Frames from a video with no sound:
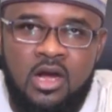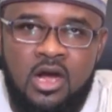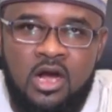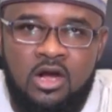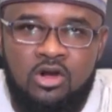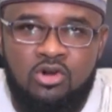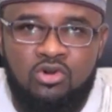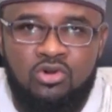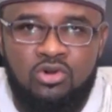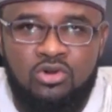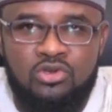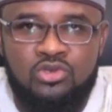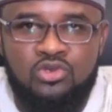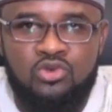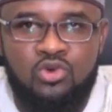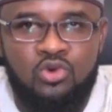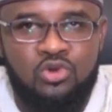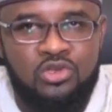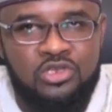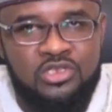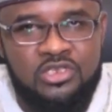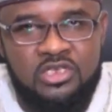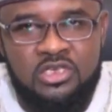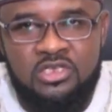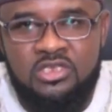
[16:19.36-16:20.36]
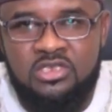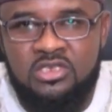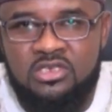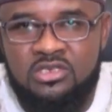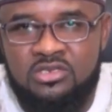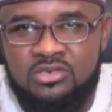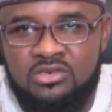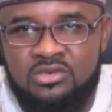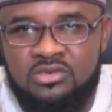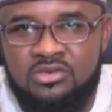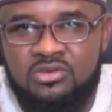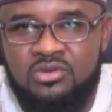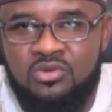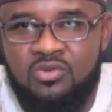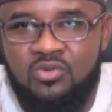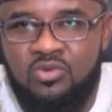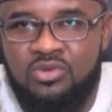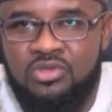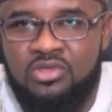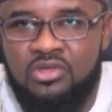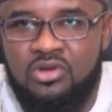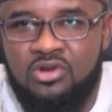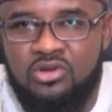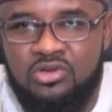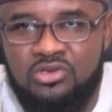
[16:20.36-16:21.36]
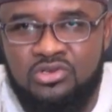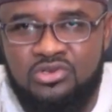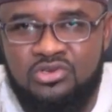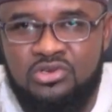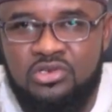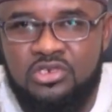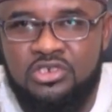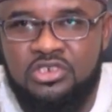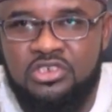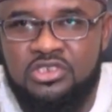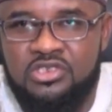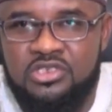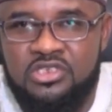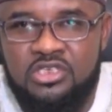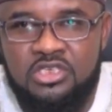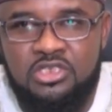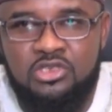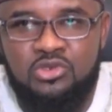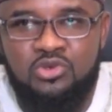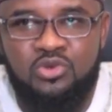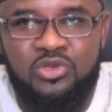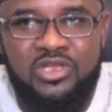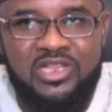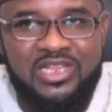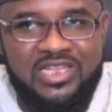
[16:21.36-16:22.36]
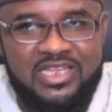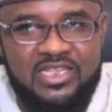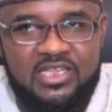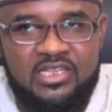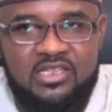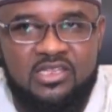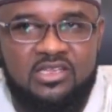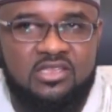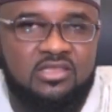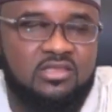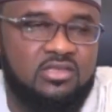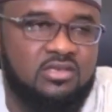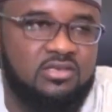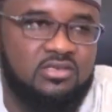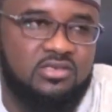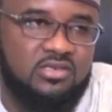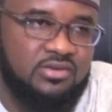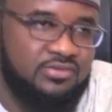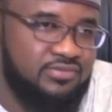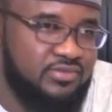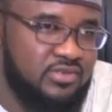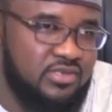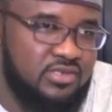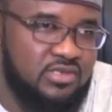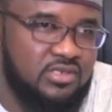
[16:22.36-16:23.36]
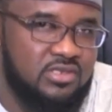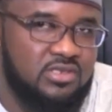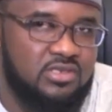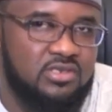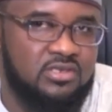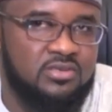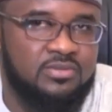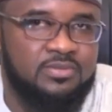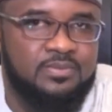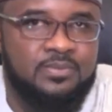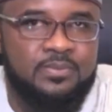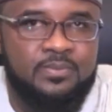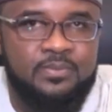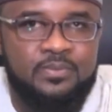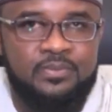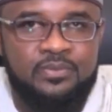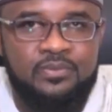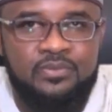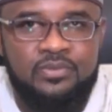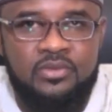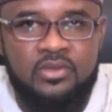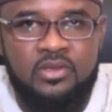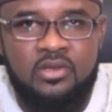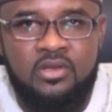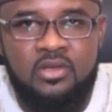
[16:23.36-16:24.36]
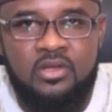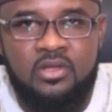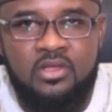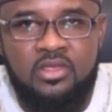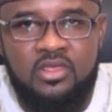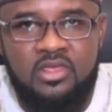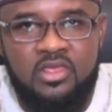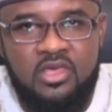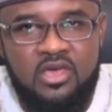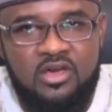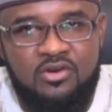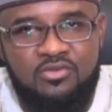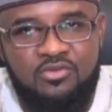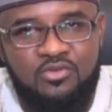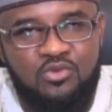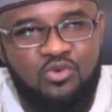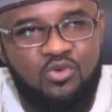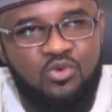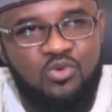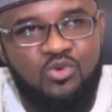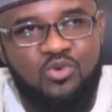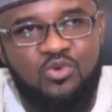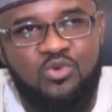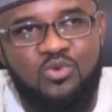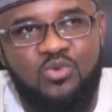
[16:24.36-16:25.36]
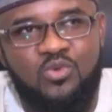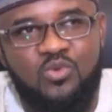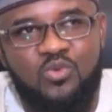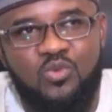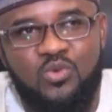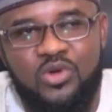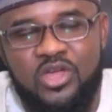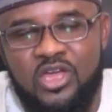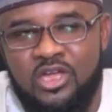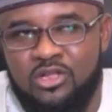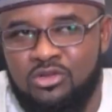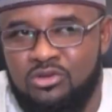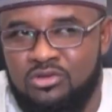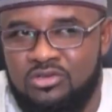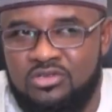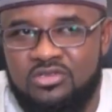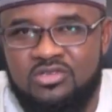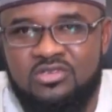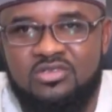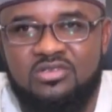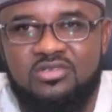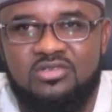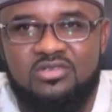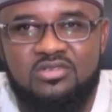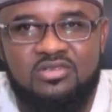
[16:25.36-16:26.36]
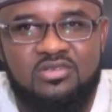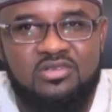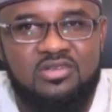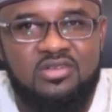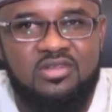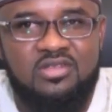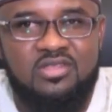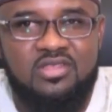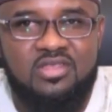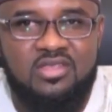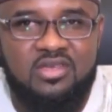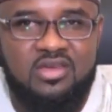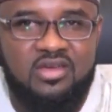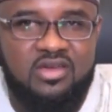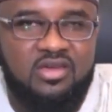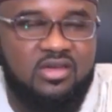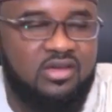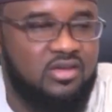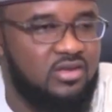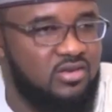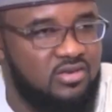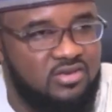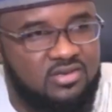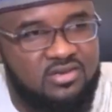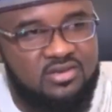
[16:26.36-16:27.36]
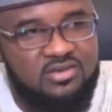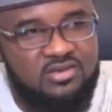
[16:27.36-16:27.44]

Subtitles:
across all sectors, with the construction sector leading in this deficit. Therefore, we are not there yet.